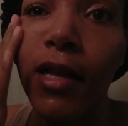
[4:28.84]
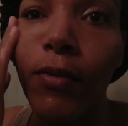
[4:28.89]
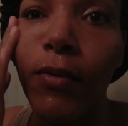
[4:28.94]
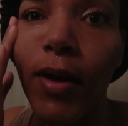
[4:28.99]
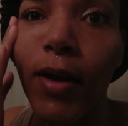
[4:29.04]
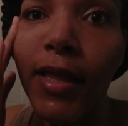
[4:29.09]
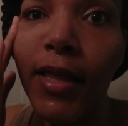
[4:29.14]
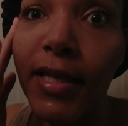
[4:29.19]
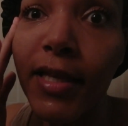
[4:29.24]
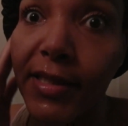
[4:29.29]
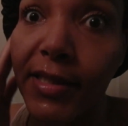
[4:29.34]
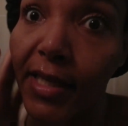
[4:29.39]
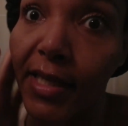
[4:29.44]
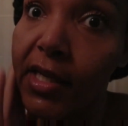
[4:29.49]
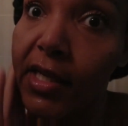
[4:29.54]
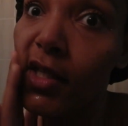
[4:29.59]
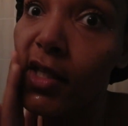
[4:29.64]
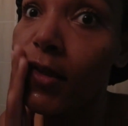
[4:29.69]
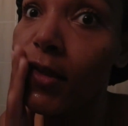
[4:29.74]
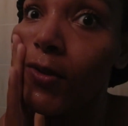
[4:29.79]
why they
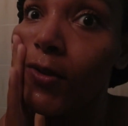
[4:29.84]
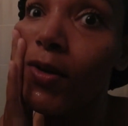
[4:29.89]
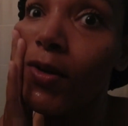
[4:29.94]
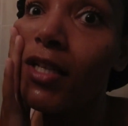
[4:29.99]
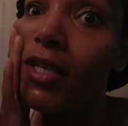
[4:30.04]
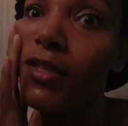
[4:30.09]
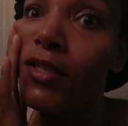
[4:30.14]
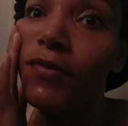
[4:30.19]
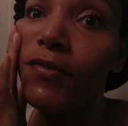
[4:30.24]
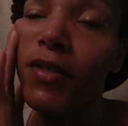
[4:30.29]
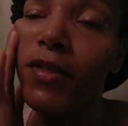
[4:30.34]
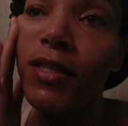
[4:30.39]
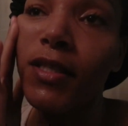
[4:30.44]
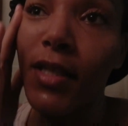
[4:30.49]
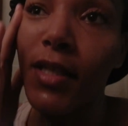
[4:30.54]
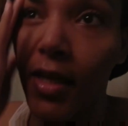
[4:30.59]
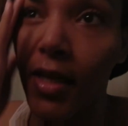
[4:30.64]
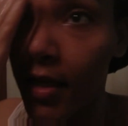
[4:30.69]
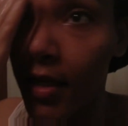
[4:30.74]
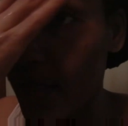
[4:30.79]
say you need to wash your
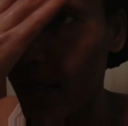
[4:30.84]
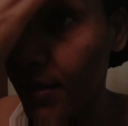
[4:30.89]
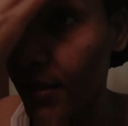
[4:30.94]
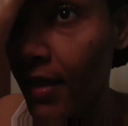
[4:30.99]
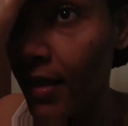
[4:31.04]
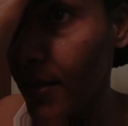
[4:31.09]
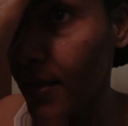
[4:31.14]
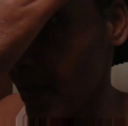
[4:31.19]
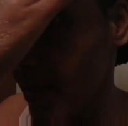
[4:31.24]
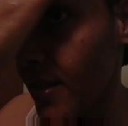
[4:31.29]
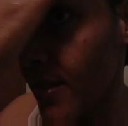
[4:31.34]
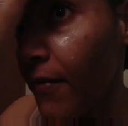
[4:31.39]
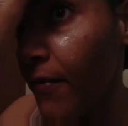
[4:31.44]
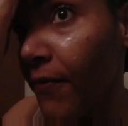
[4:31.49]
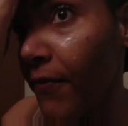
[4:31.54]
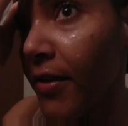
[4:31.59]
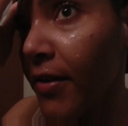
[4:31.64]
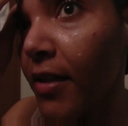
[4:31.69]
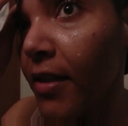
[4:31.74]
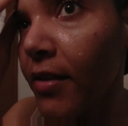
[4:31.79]
face again, because I
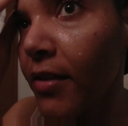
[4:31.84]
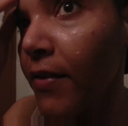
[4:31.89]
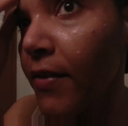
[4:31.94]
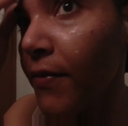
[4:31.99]
definitely